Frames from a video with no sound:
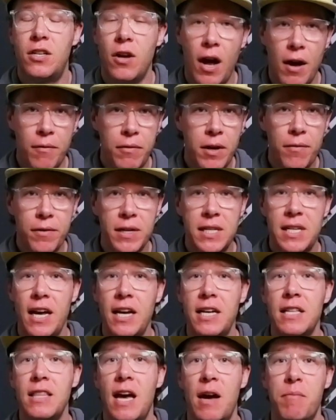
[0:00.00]
So have you ever
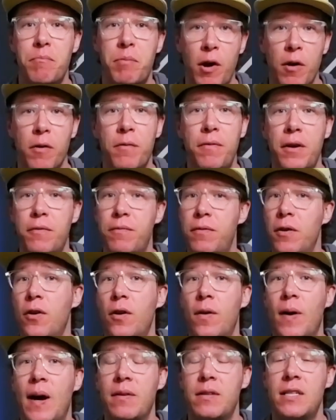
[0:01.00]
taken that perfect
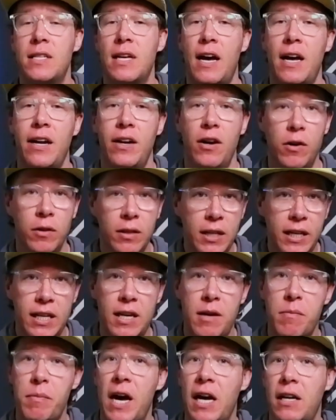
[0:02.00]
photo outside only
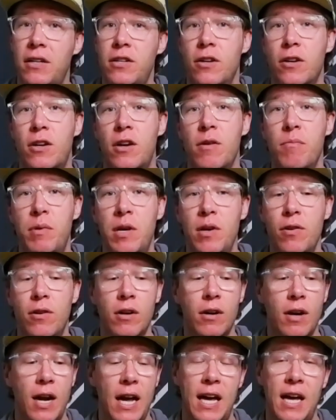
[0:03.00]
to get back to your
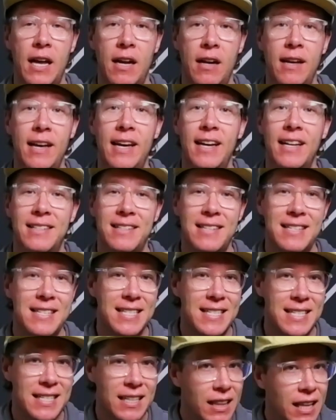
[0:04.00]
computer and it's
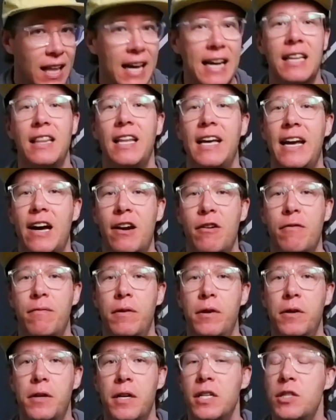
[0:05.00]
slightly out of
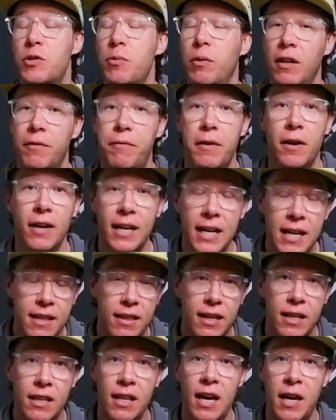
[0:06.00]
focus? Well, if you're
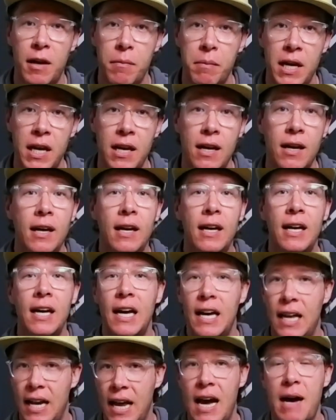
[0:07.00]
anything like me,
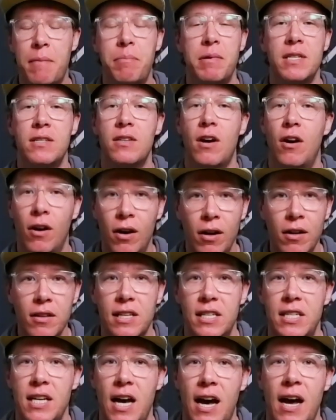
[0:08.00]
it happens all
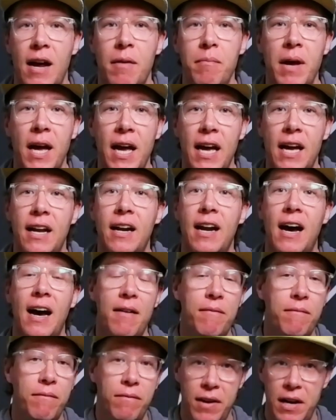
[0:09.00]
the time and
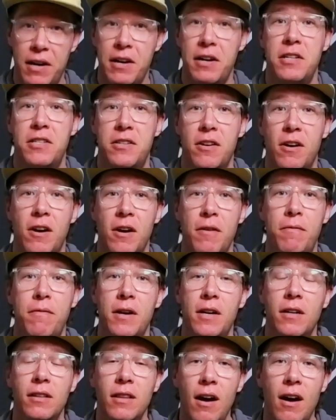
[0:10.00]
I'm very sorry
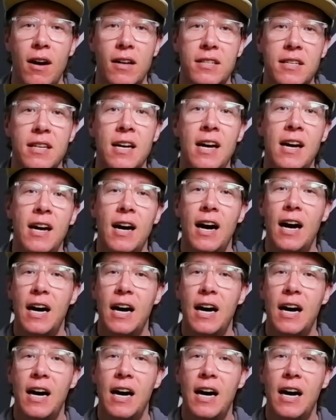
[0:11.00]
for your loss.